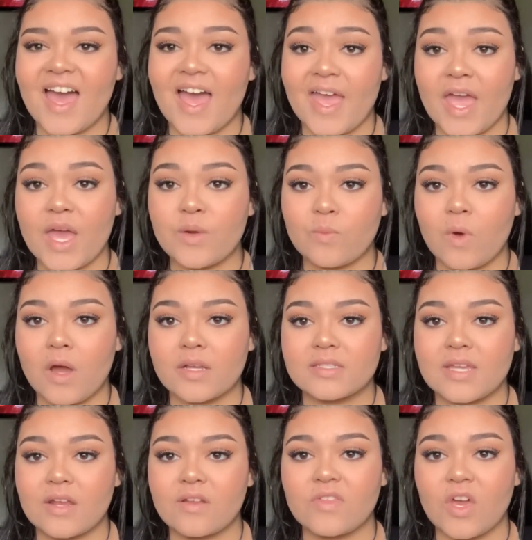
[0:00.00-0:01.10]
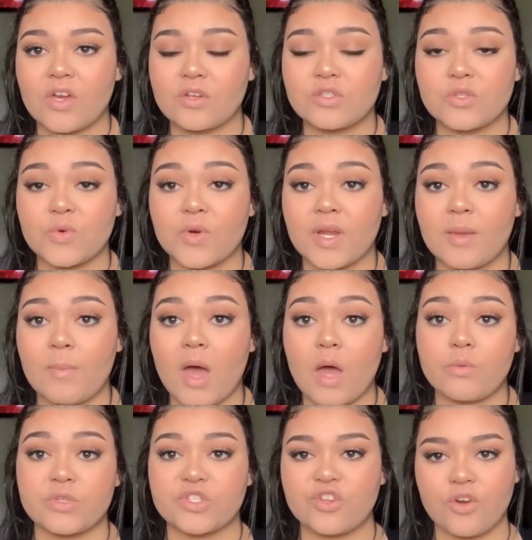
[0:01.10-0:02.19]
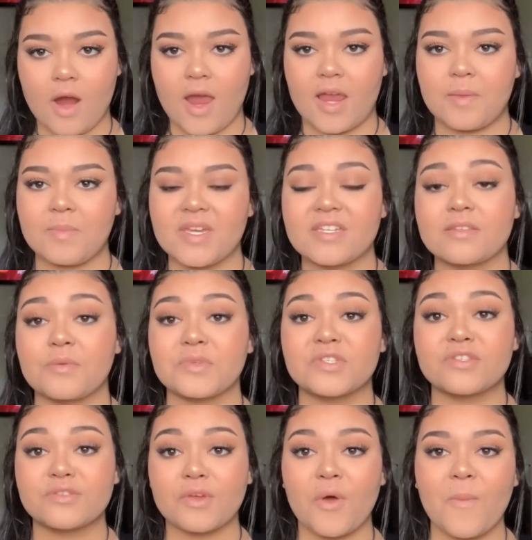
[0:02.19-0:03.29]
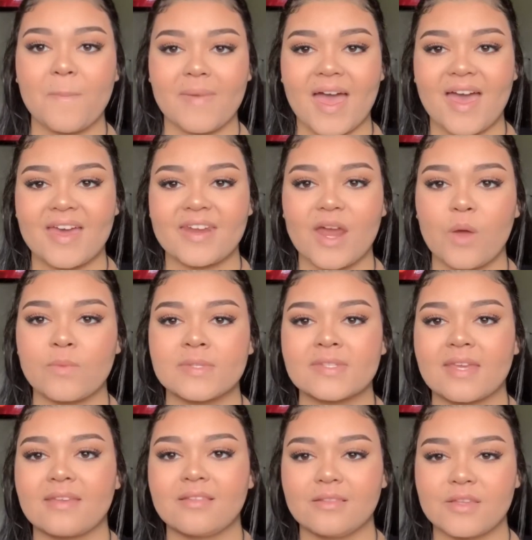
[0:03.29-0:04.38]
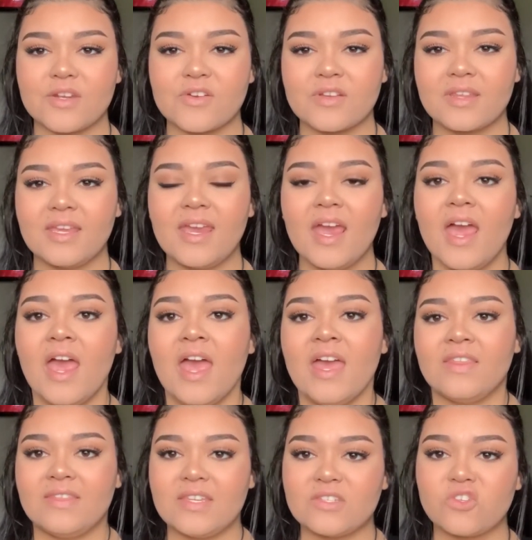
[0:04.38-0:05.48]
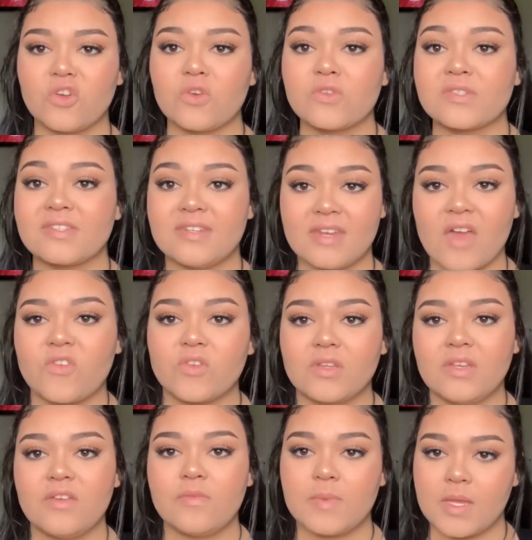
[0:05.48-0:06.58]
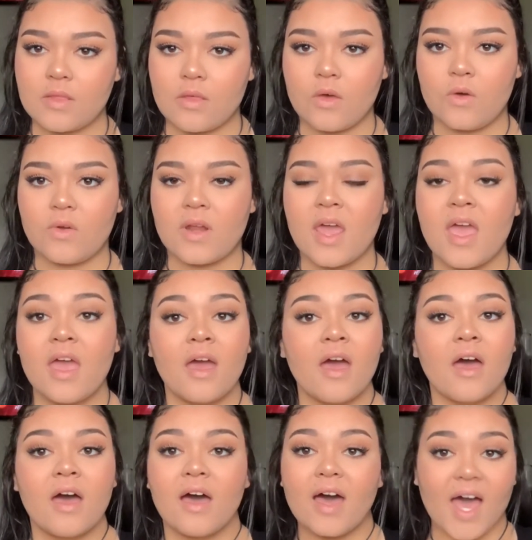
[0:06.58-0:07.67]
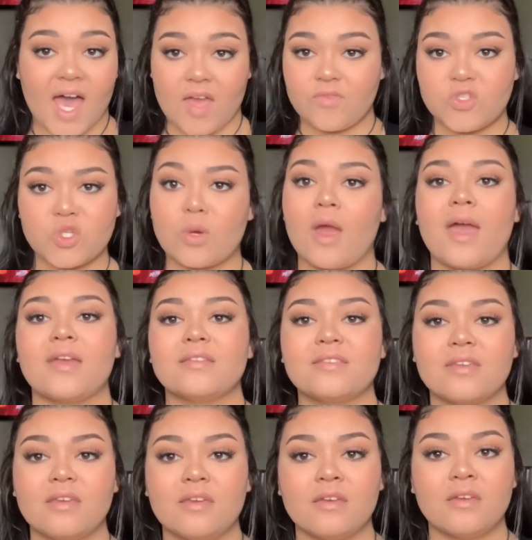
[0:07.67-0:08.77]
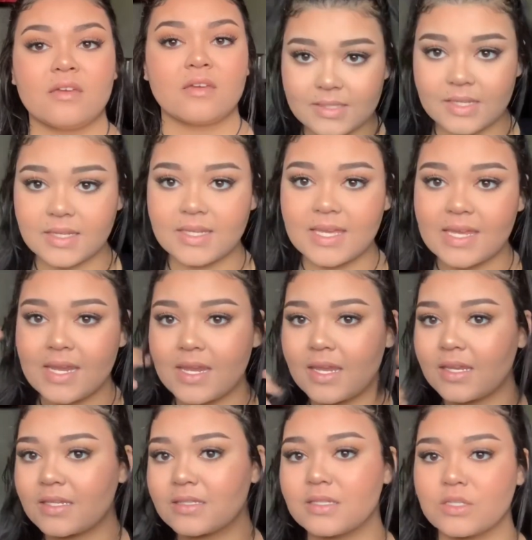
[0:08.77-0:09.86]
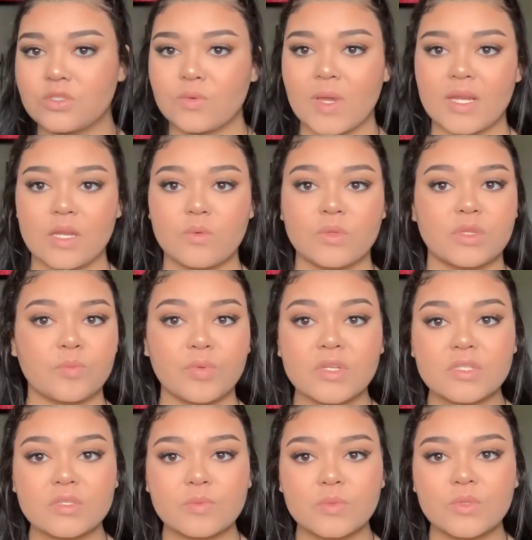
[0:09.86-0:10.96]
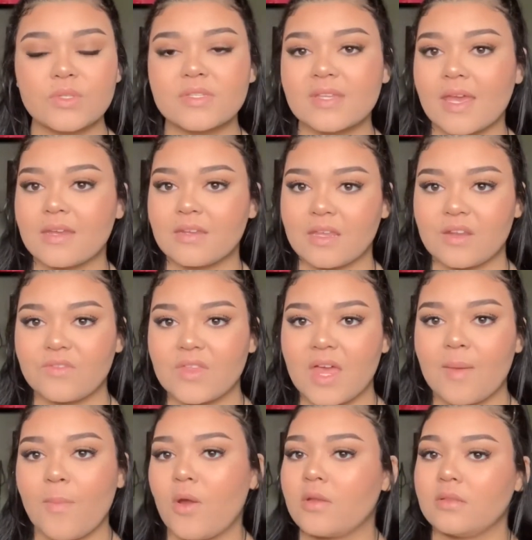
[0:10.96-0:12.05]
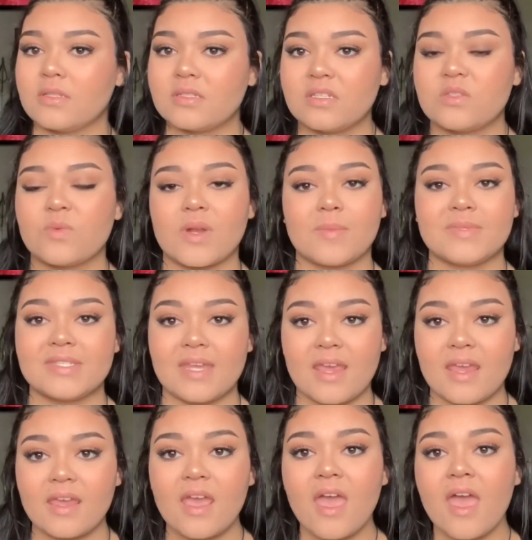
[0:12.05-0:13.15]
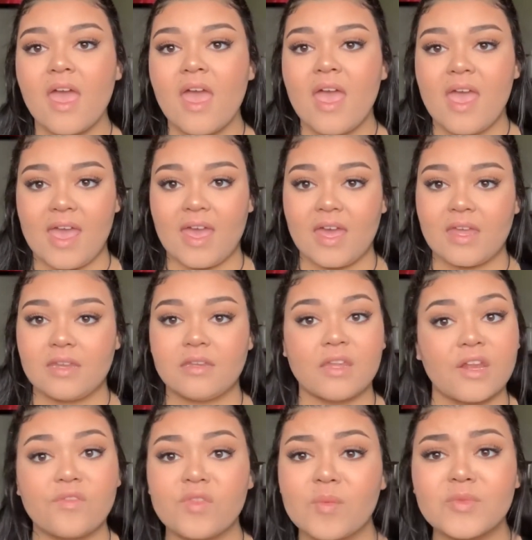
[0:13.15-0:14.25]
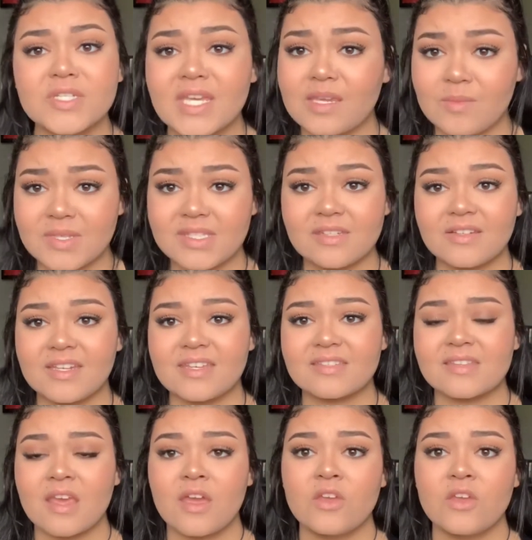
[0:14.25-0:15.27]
I had walked out of the auditorium. I was crying because I was so mad. I was like, literally, these girls never leave me alone. I've tried to get it situated with the principals, and none of them are listening to what I'm saying, and none of them are taking me serious.